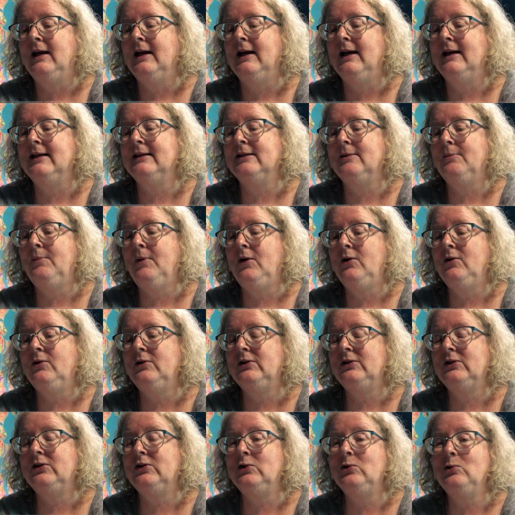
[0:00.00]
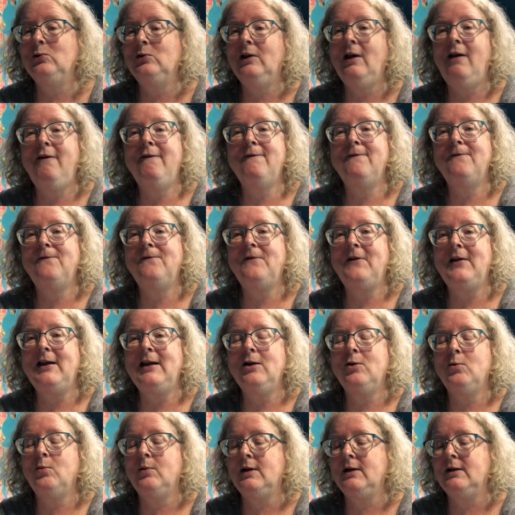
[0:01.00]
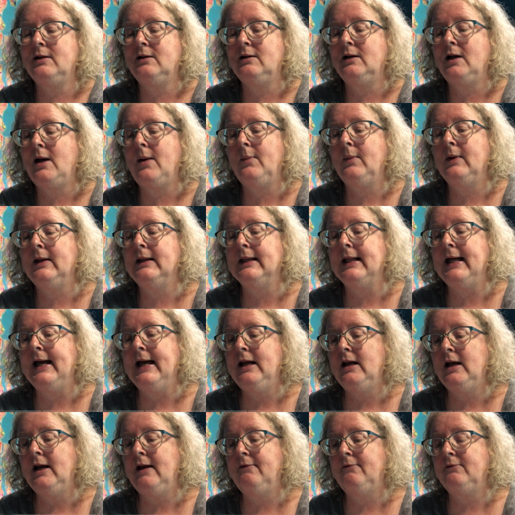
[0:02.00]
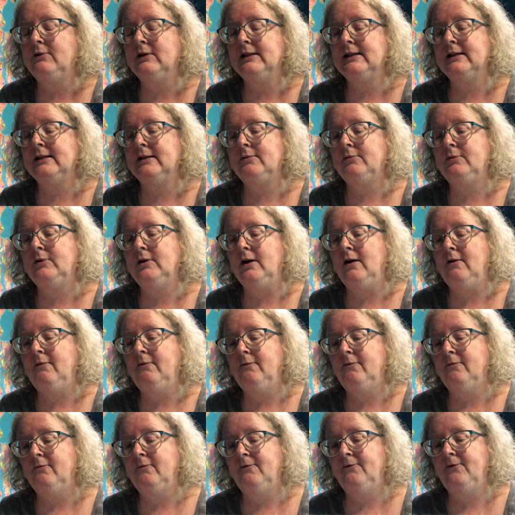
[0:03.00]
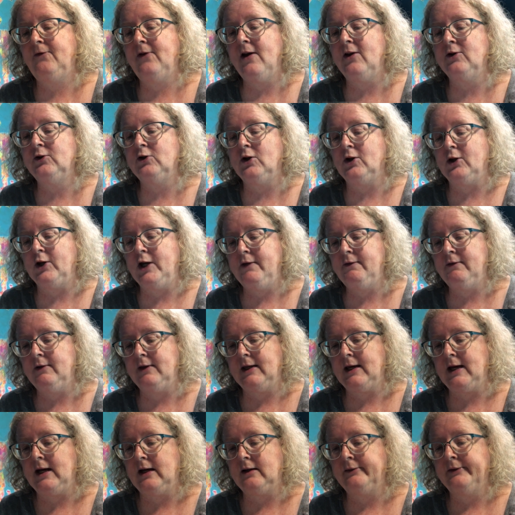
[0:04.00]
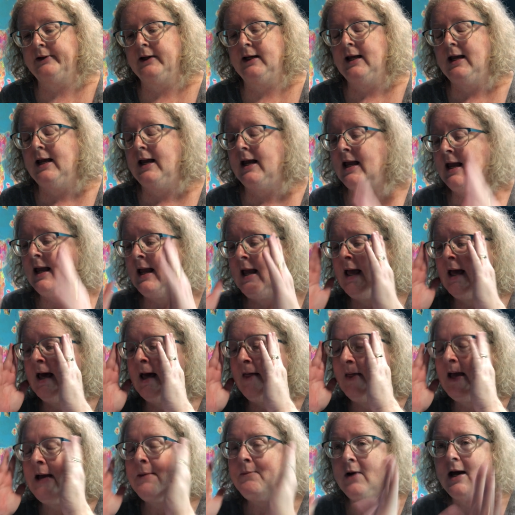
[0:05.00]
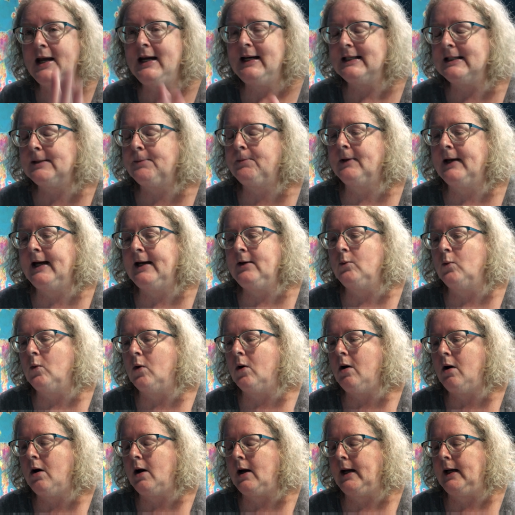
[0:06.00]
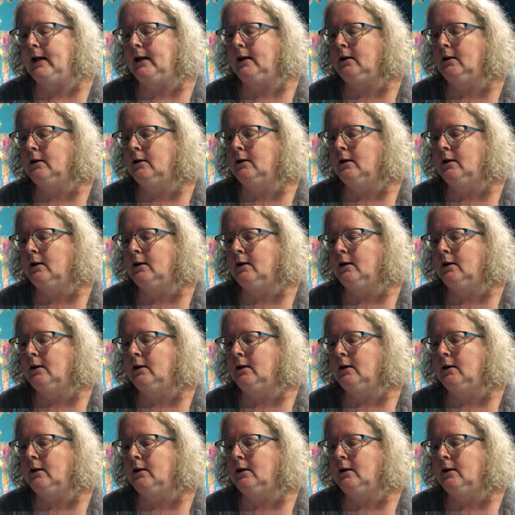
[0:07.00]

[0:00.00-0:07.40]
as opposed to the fake one. I'm glad I've just, felt all over that. And that might explain why